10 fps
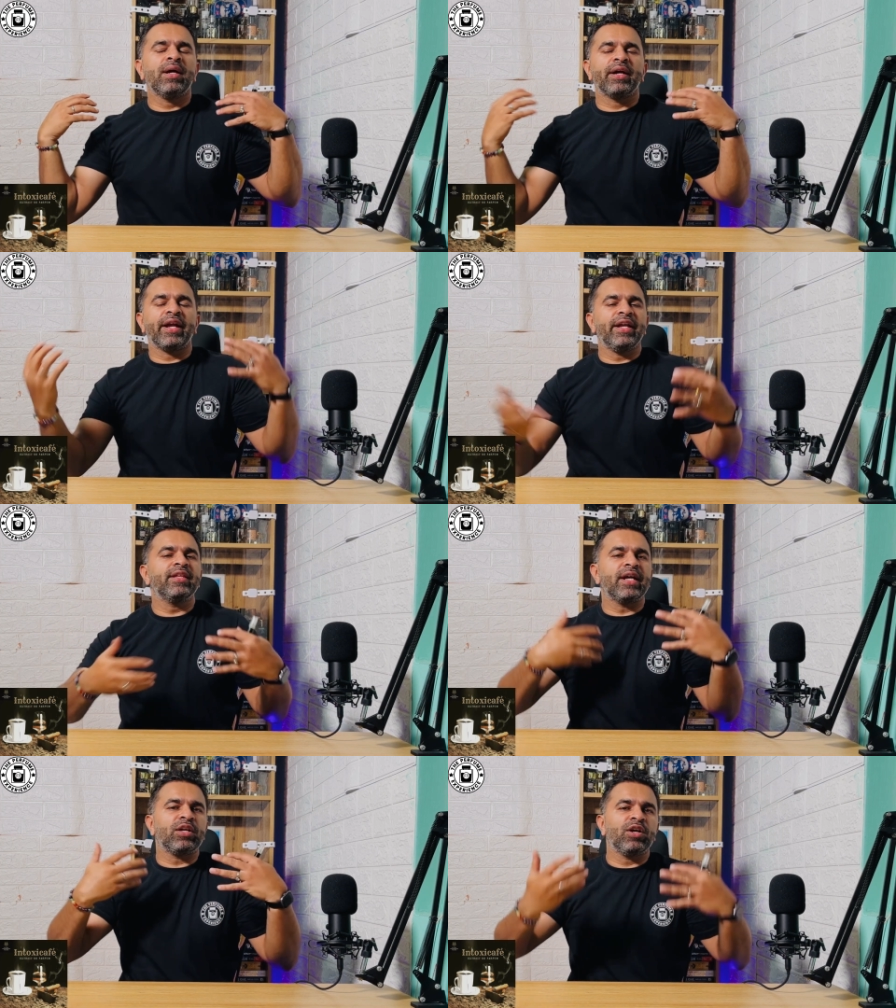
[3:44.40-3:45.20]

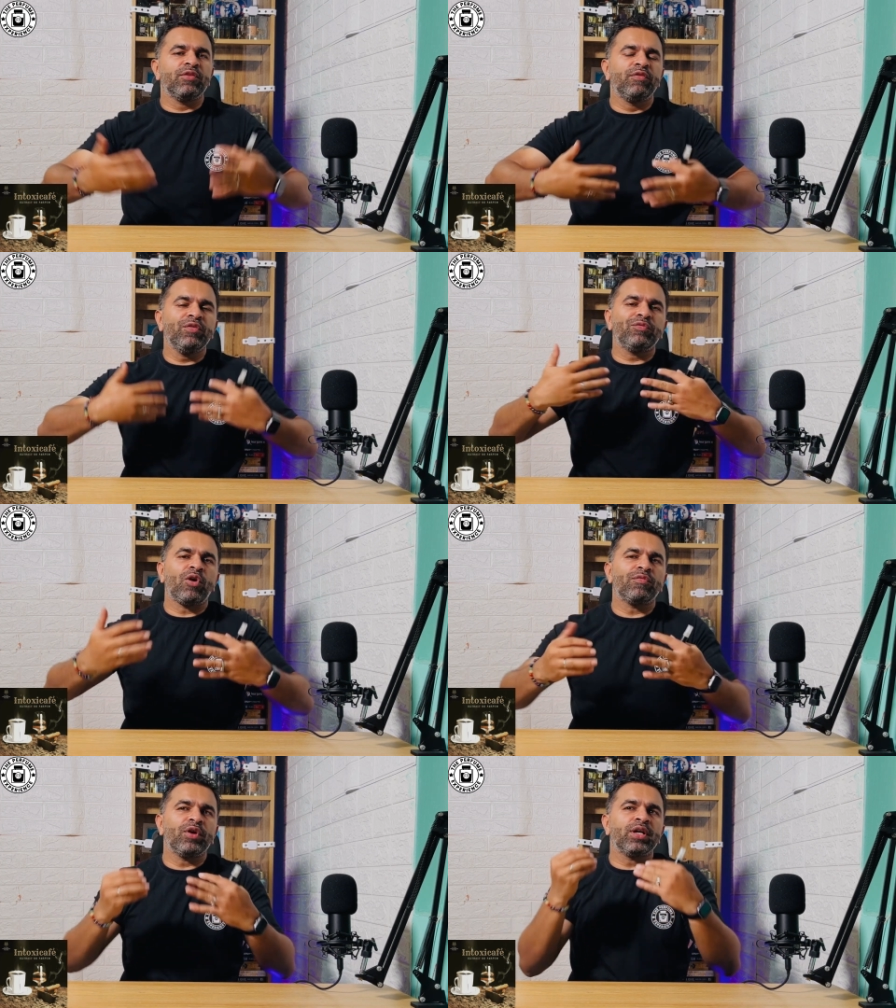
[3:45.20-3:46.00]
getting that whiff
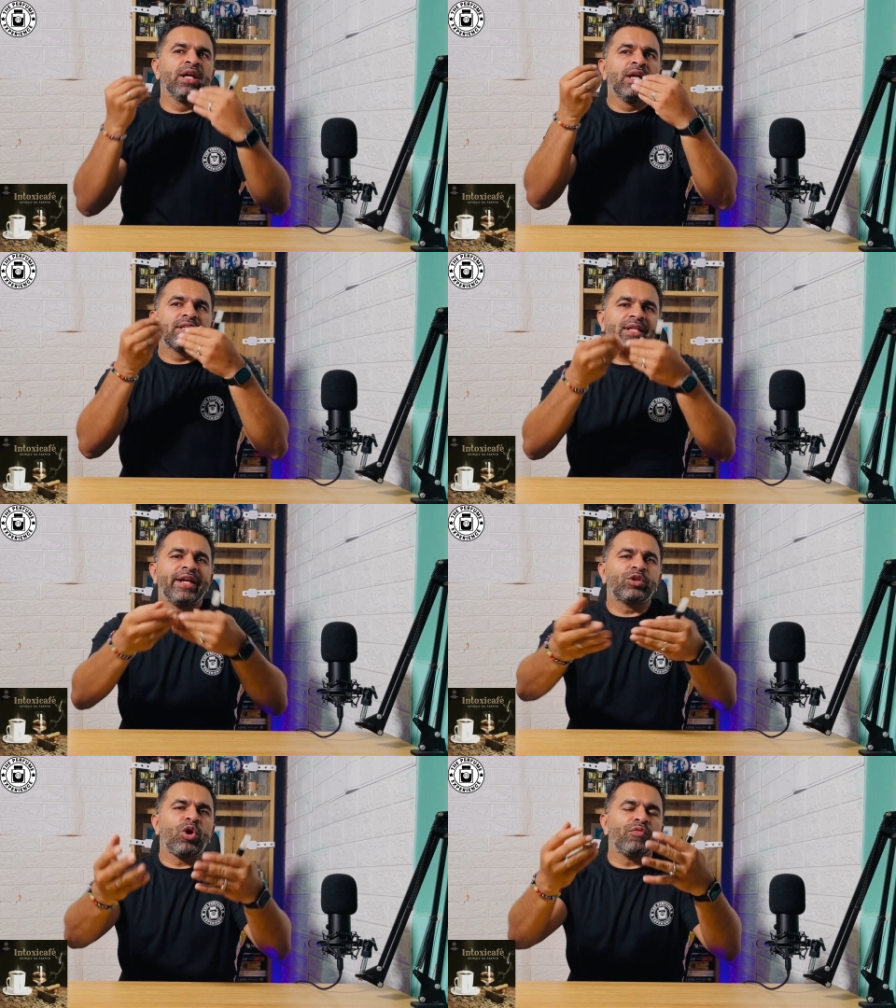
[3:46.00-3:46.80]
of that
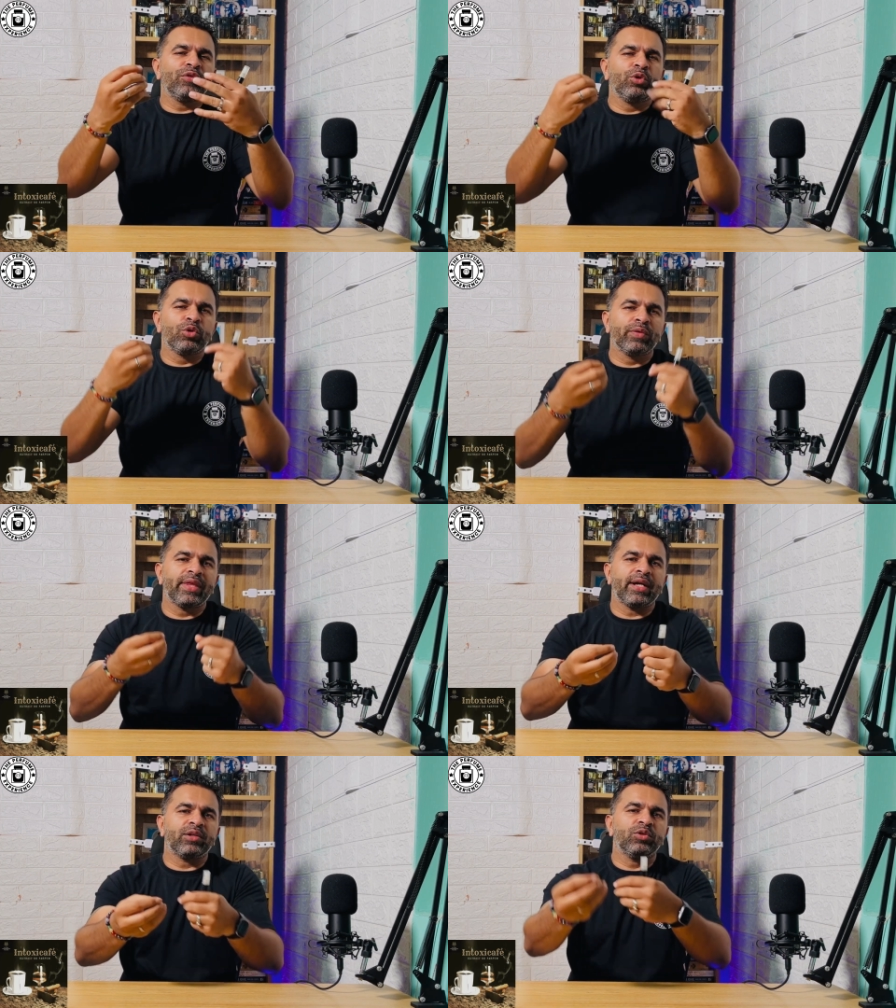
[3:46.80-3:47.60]
slight coffee note with
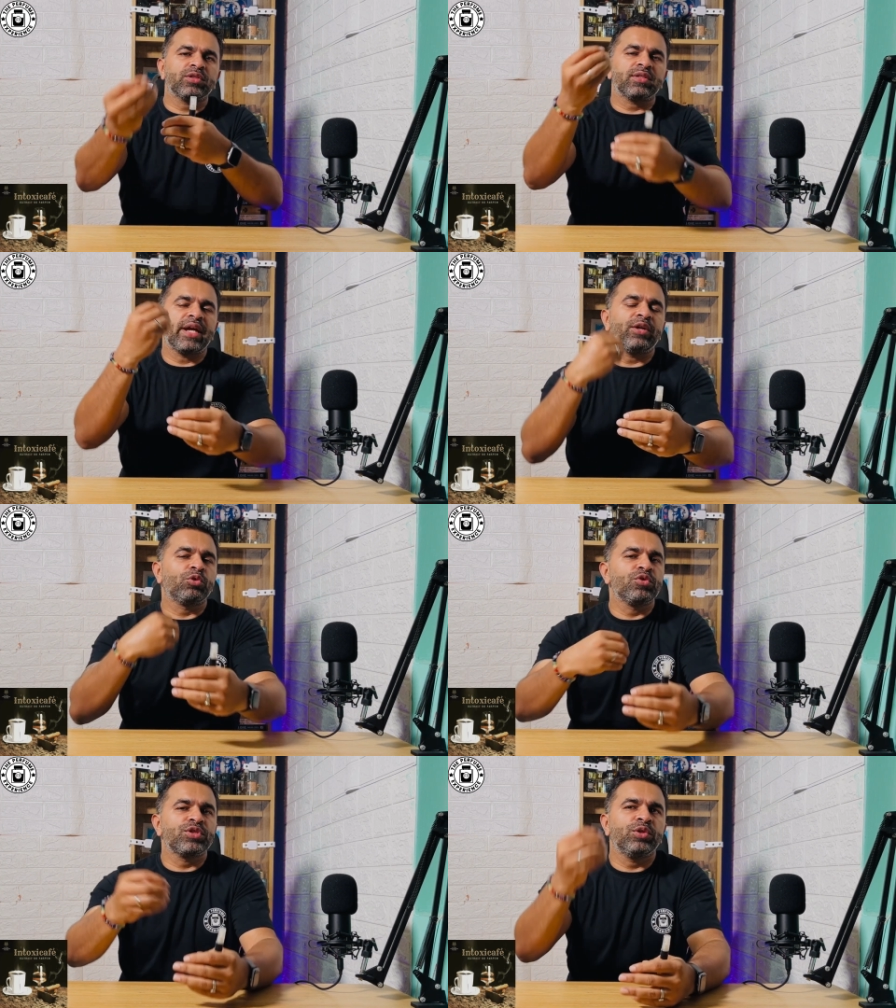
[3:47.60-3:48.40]
that slight
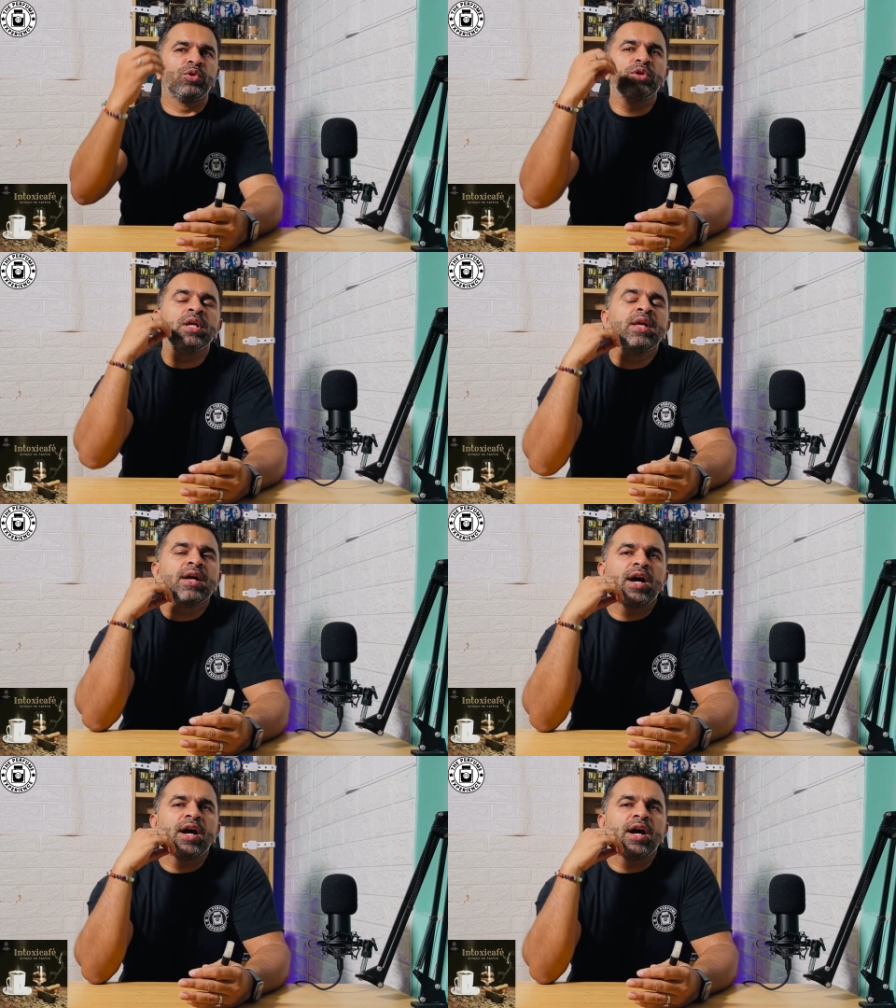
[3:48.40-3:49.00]
rosy note.